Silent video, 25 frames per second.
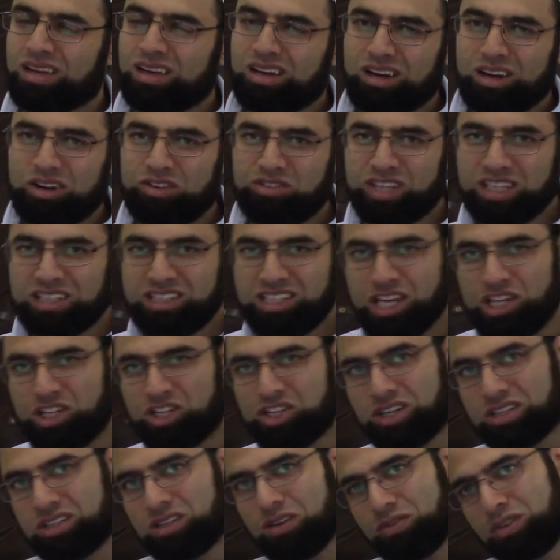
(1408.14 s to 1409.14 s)
of the
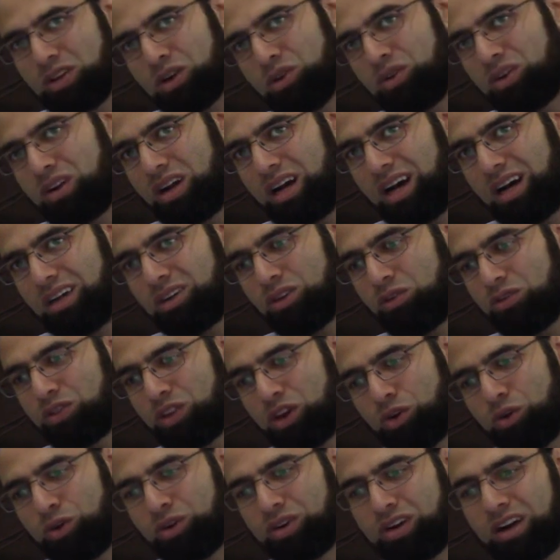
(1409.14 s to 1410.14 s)
teachers of the Quran, of the
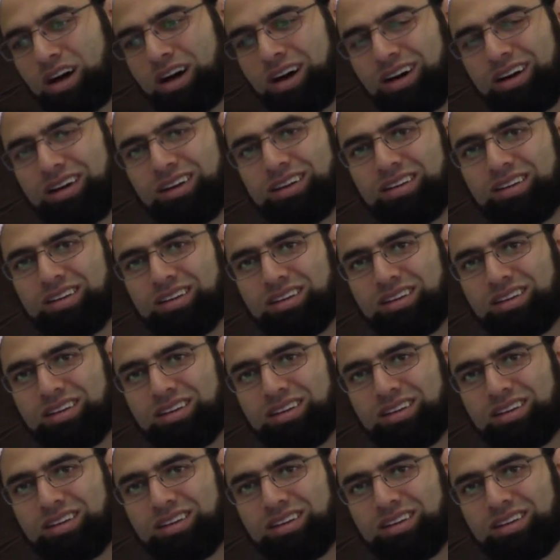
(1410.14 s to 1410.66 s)
qurra.